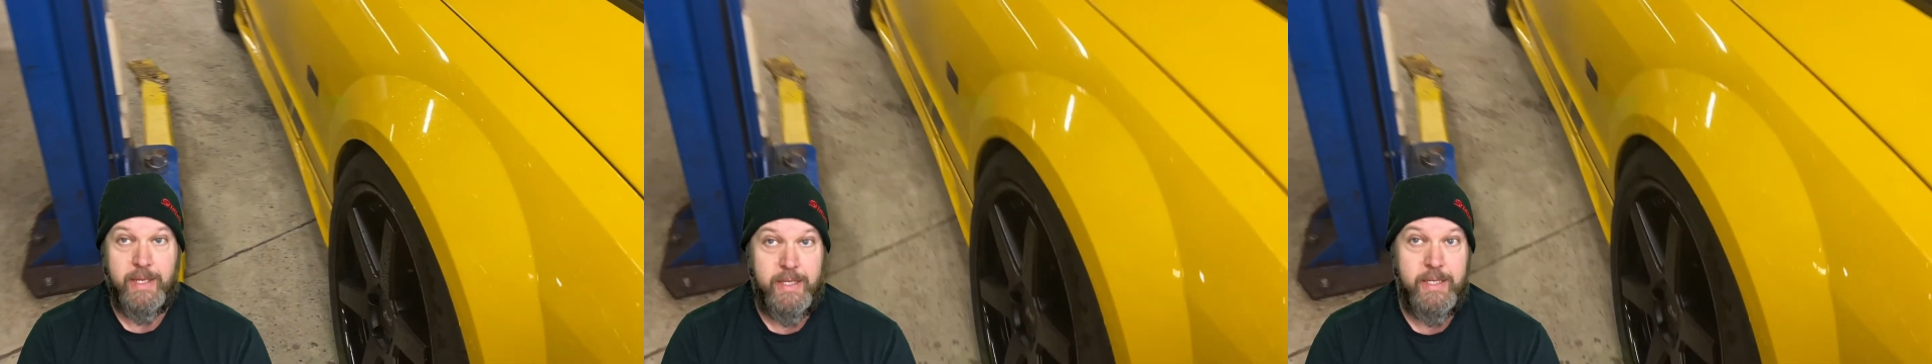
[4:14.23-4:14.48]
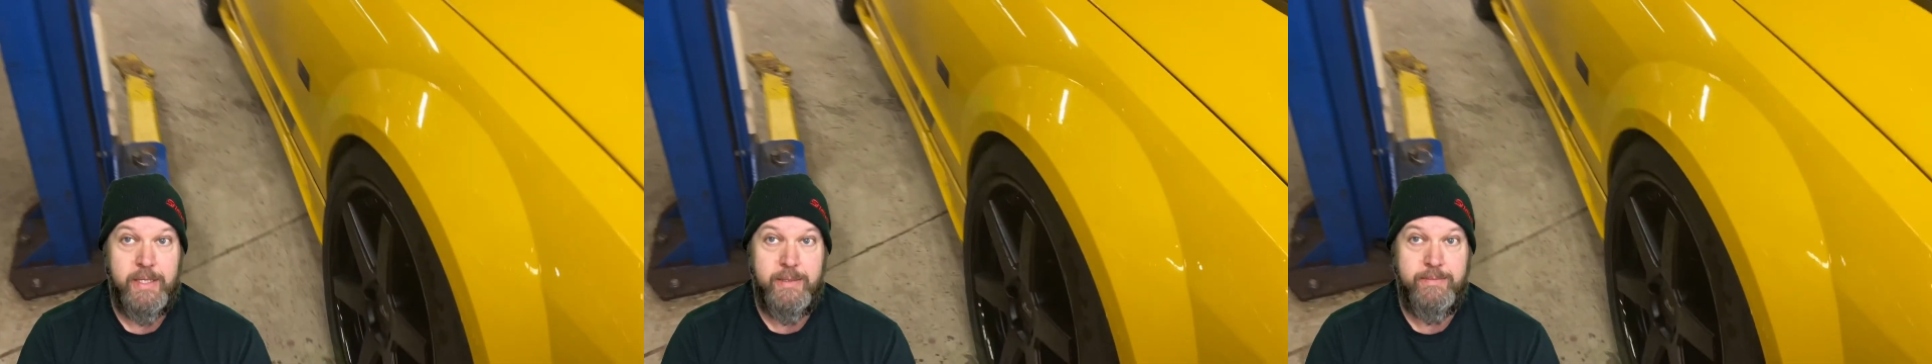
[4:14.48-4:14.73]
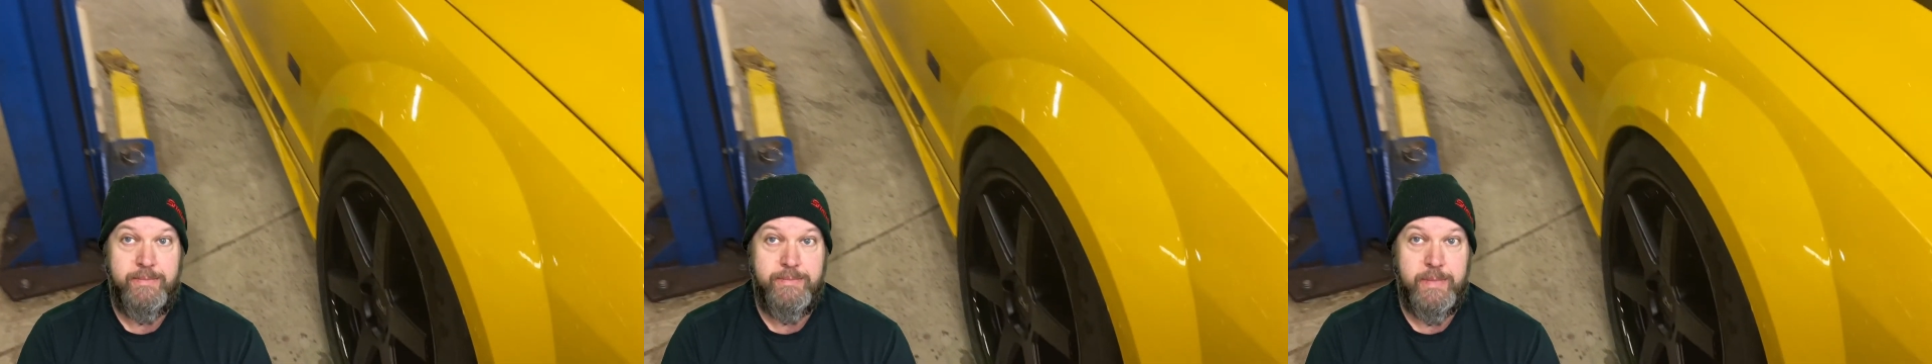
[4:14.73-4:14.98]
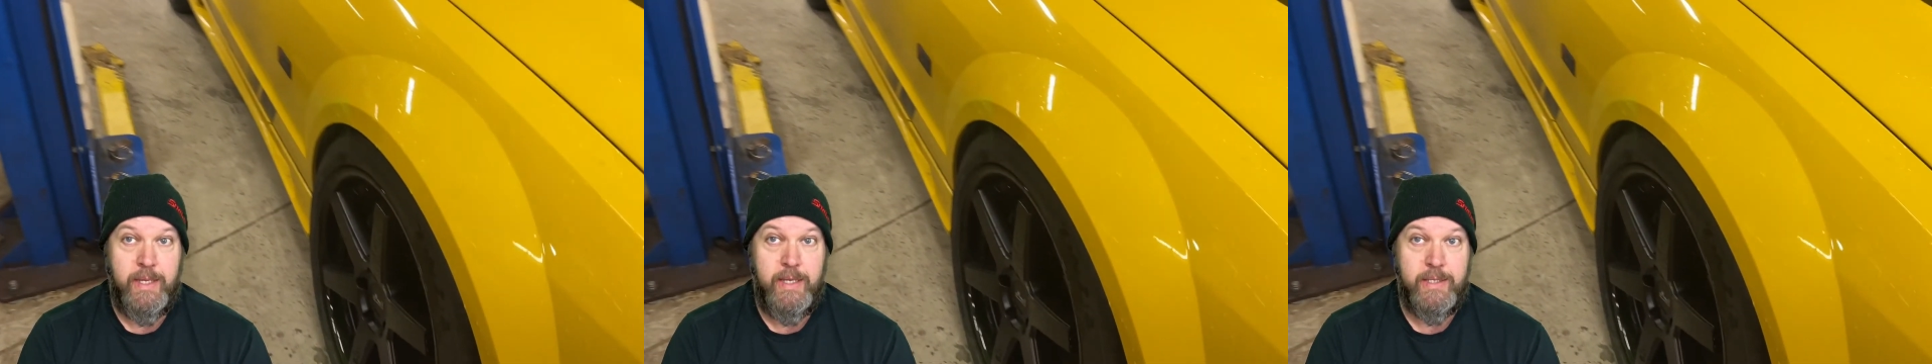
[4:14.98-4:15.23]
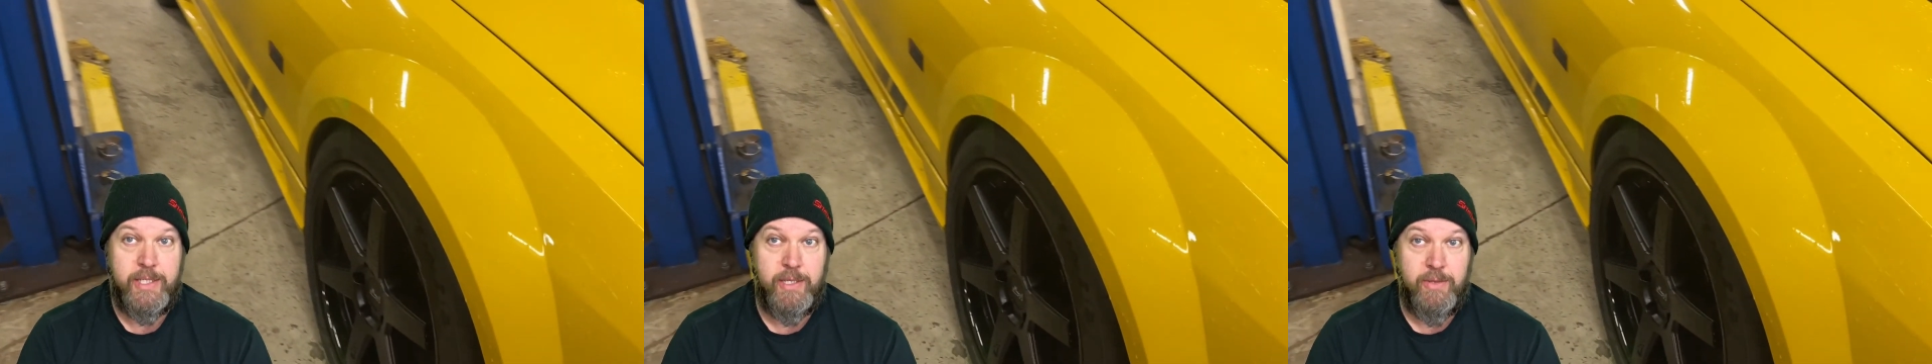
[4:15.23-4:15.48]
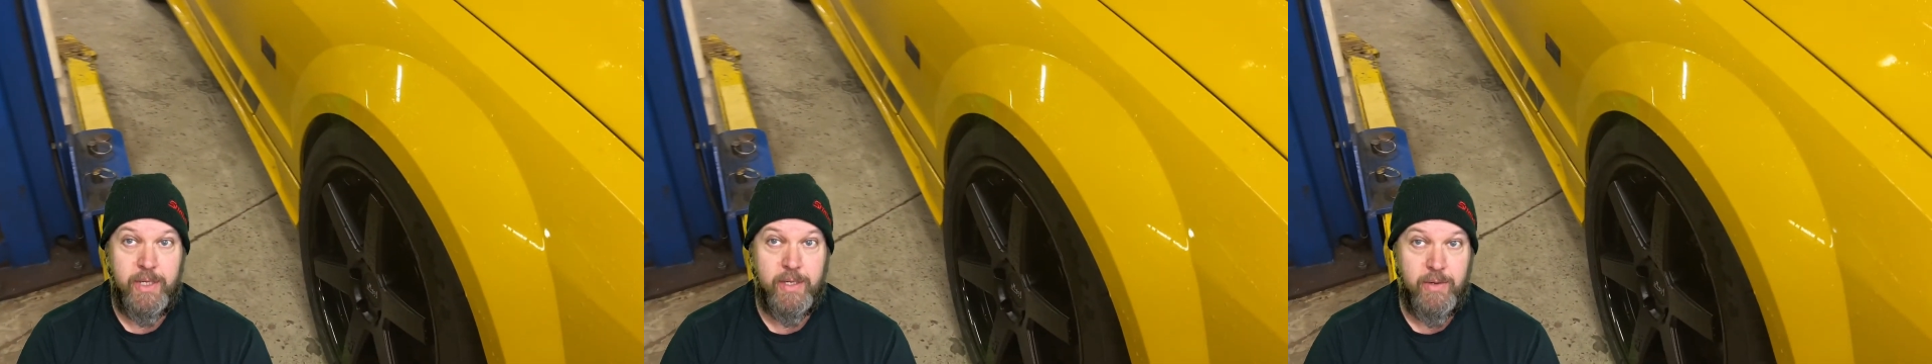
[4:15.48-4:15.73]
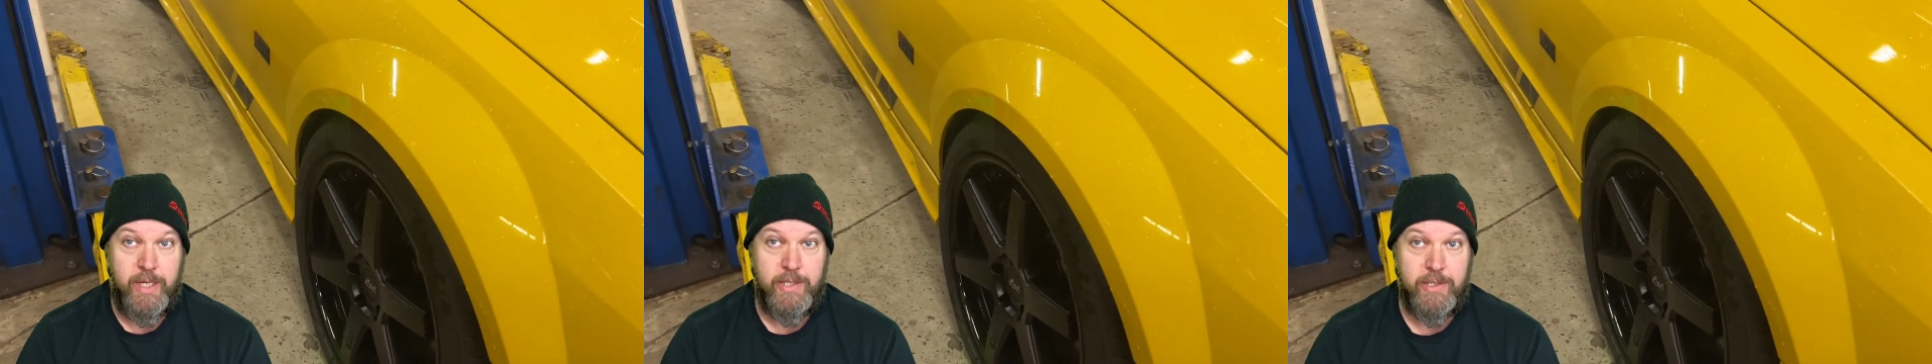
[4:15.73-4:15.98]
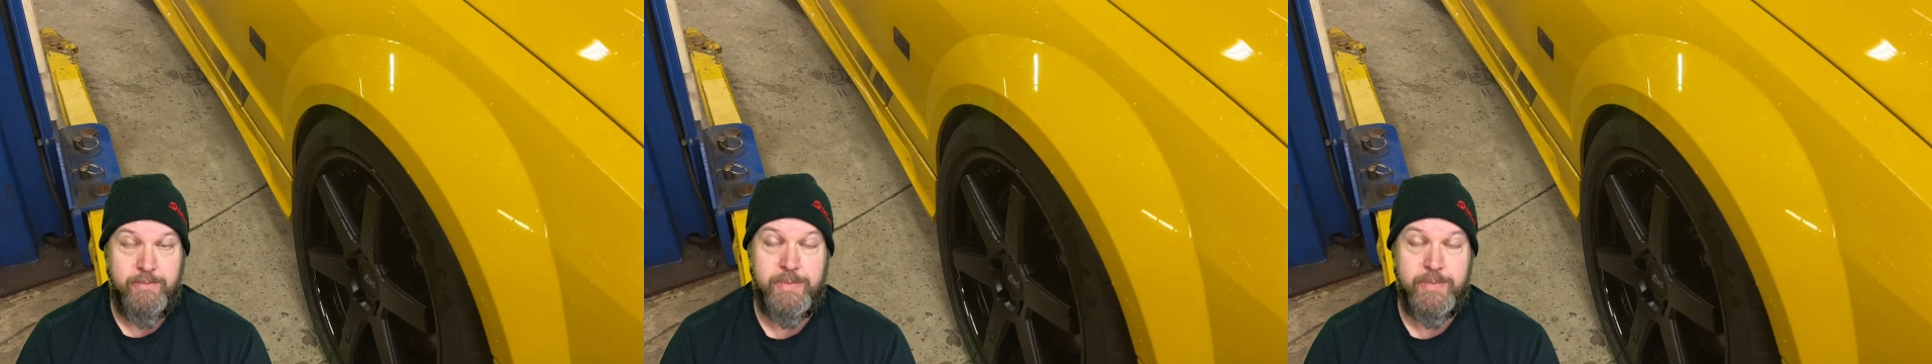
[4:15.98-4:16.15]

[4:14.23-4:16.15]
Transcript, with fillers: Yeah. And Syria agrees.